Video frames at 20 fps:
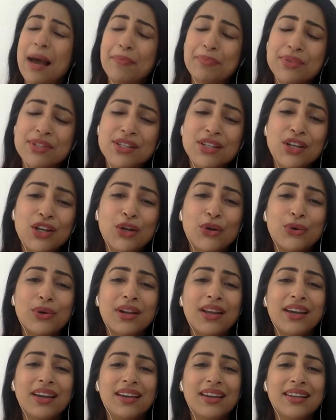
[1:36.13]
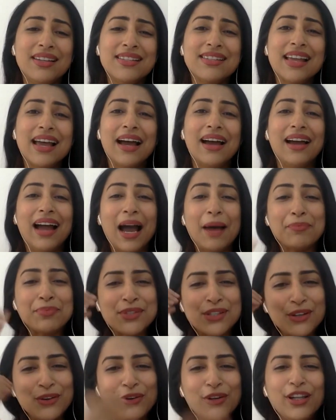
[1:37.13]
absolutely
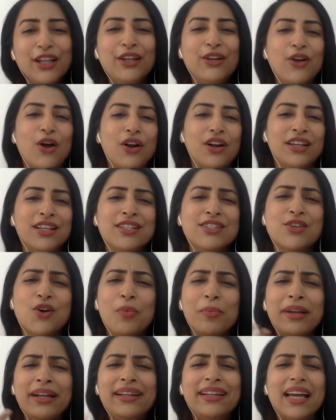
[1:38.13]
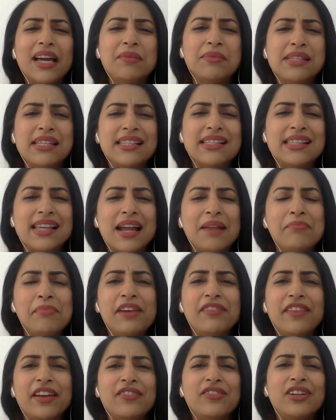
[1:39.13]
not. He's so many times he said my
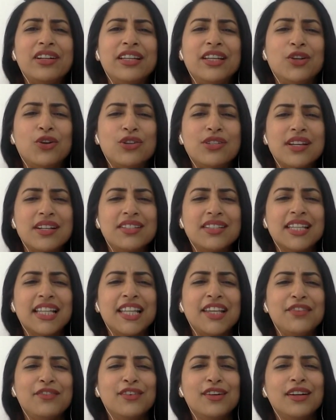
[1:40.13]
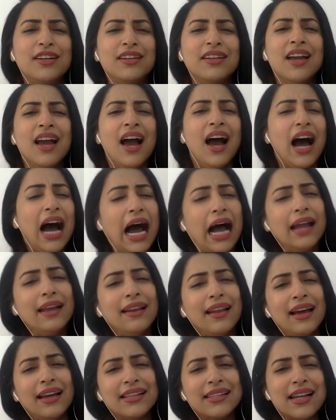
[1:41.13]
favorite hero is Ajay Devgan. I
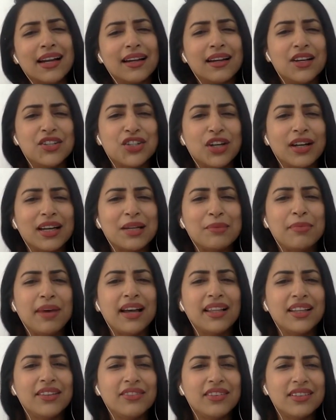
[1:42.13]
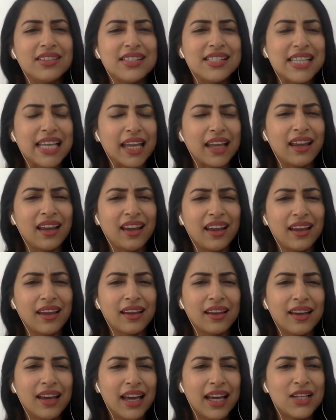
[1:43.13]
like Shankar Mahadevan
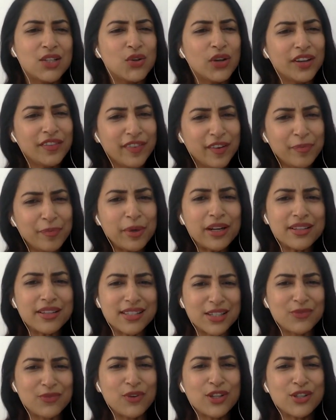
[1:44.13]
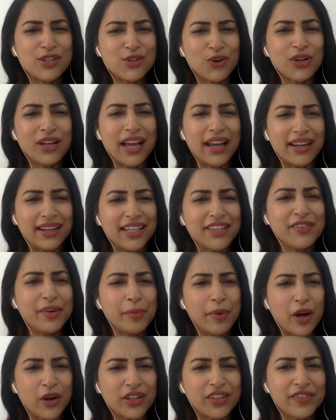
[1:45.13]
singing. So if a person was so negative
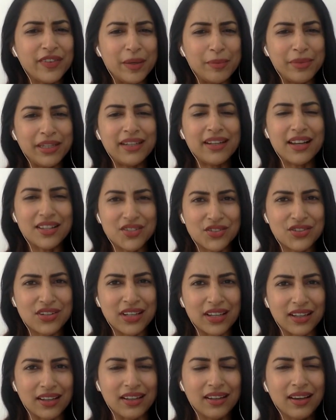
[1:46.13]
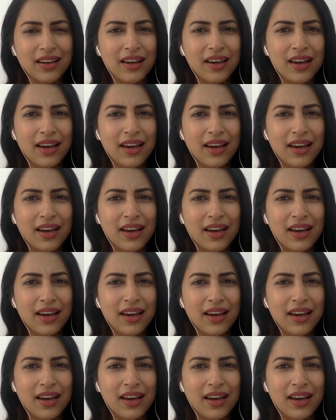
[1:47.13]
about the film industry,